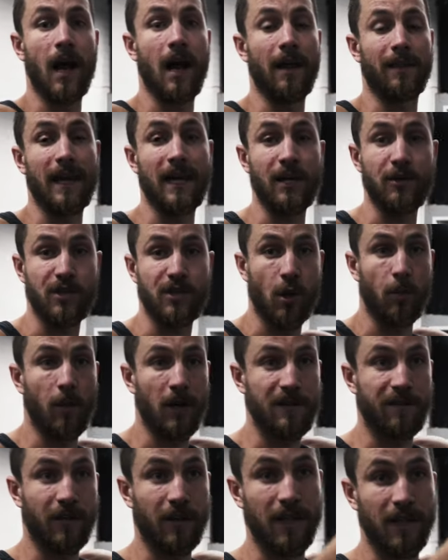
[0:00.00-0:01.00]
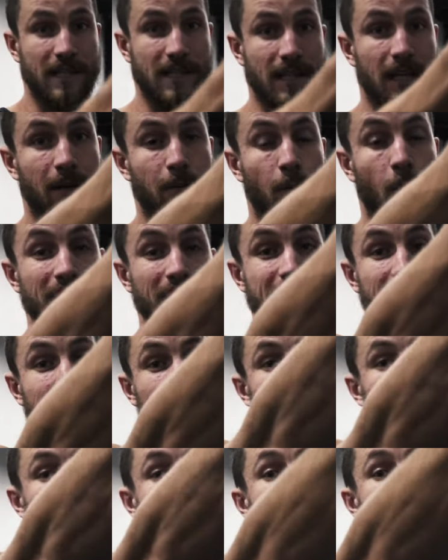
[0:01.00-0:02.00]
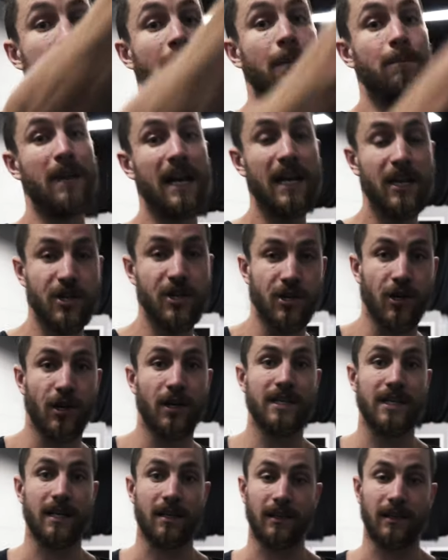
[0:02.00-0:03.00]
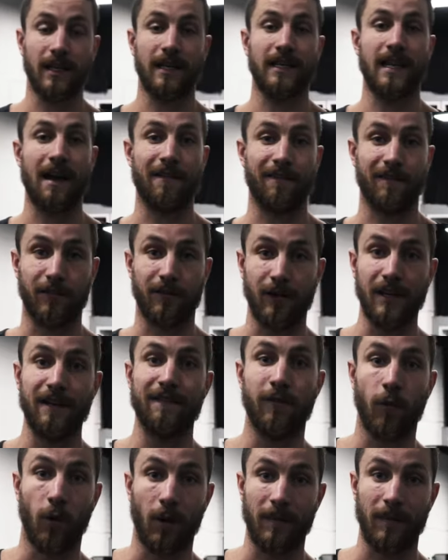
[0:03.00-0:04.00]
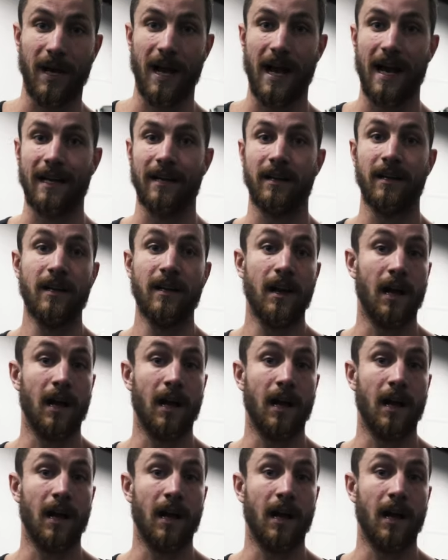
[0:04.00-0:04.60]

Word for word: Thank you so much for listening. Once again, make sure to click that free form guide.